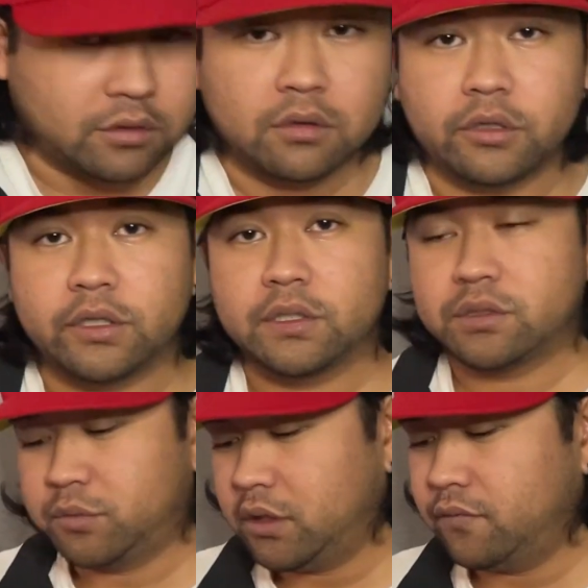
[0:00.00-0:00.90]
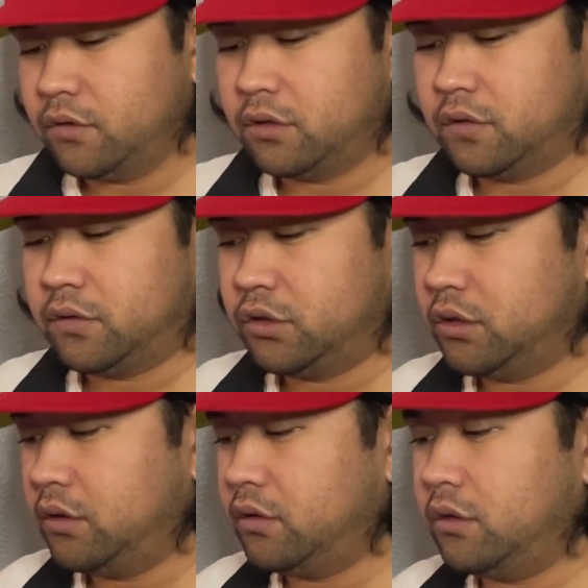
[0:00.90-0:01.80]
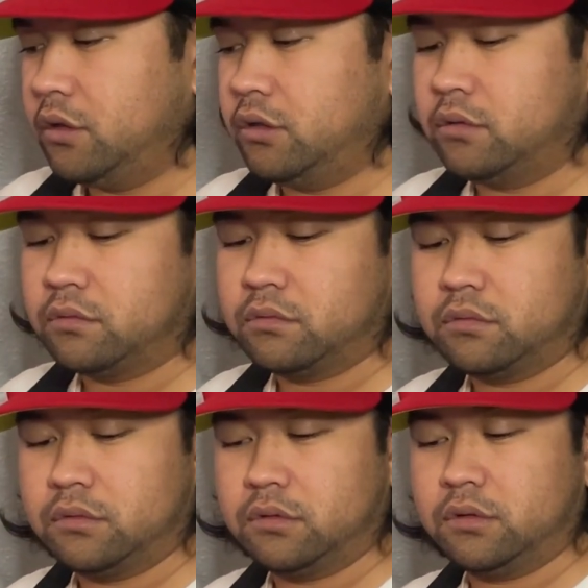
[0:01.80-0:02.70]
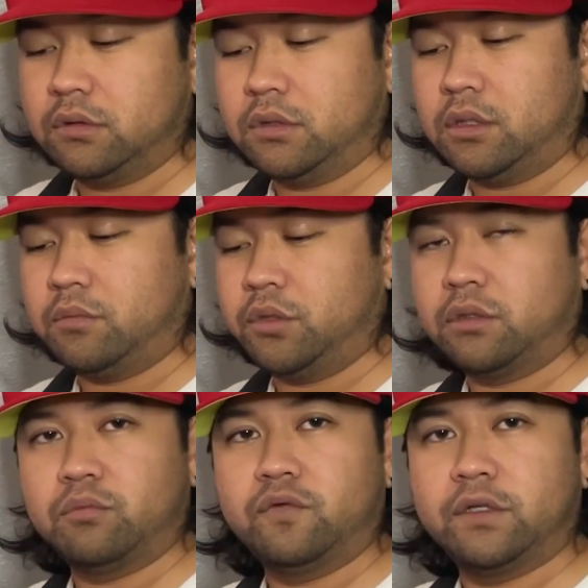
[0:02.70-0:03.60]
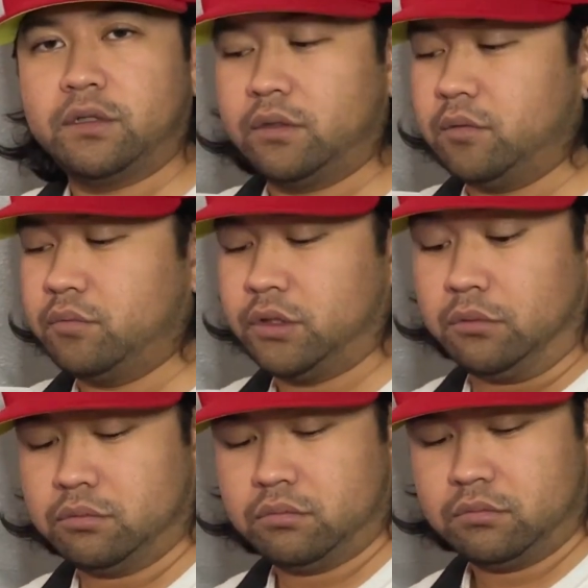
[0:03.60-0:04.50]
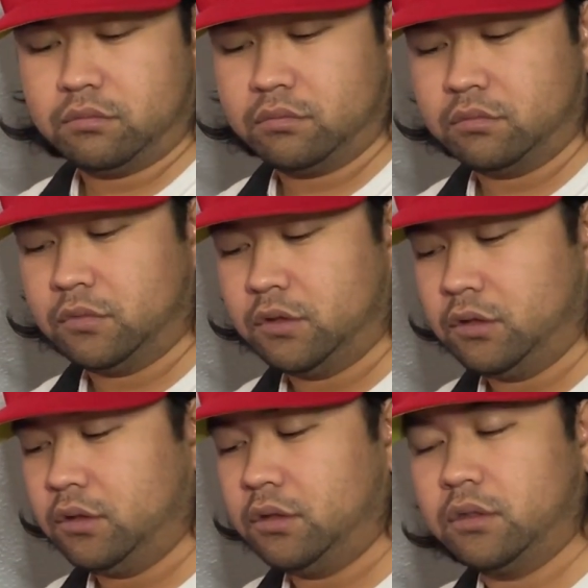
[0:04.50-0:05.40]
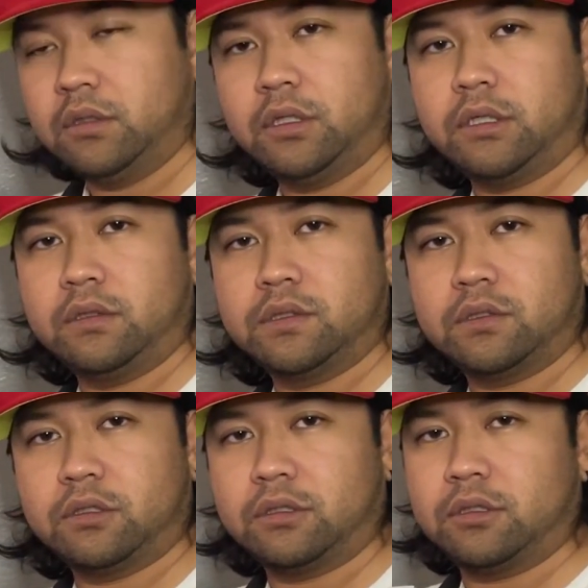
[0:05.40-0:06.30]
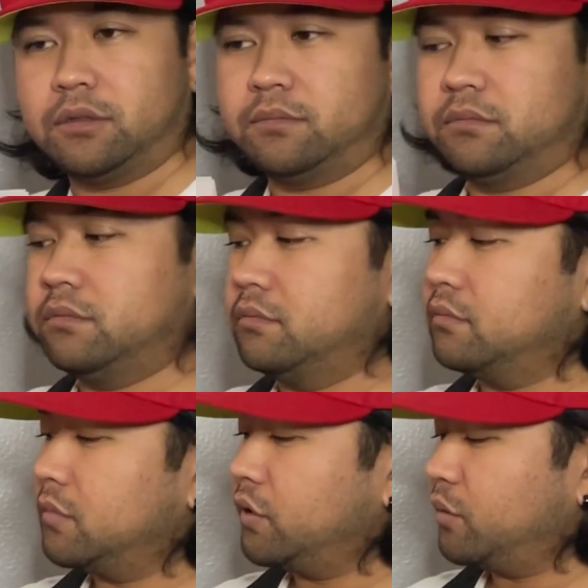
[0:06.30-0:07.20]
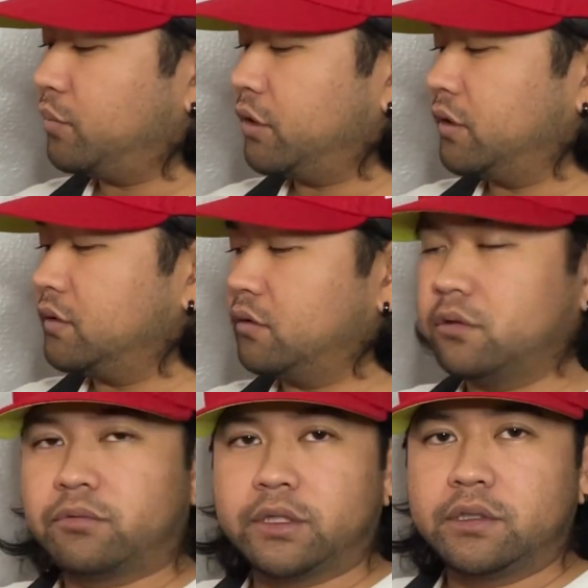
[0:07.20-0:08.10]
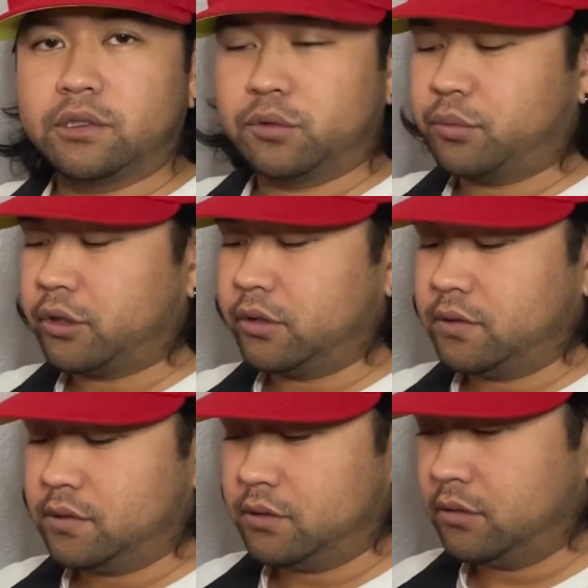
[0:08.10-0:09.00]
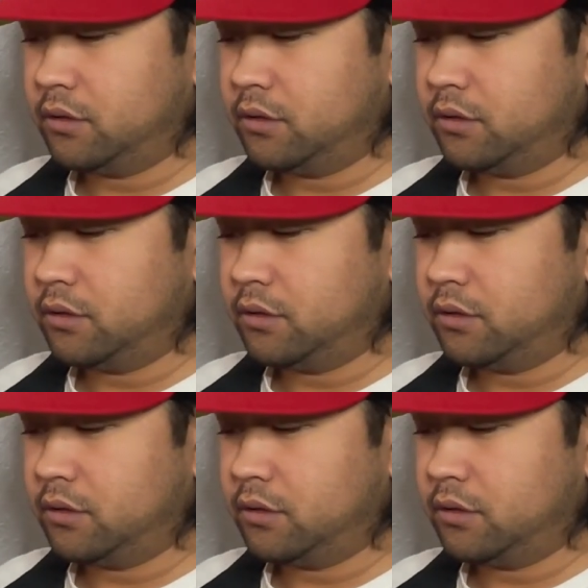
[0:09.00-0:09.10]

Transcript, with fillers: All right, guys, so I'm not even gonna touch anything here am I gonna move anything? But oh. yeah, these are um, all the parts are all red clear parts.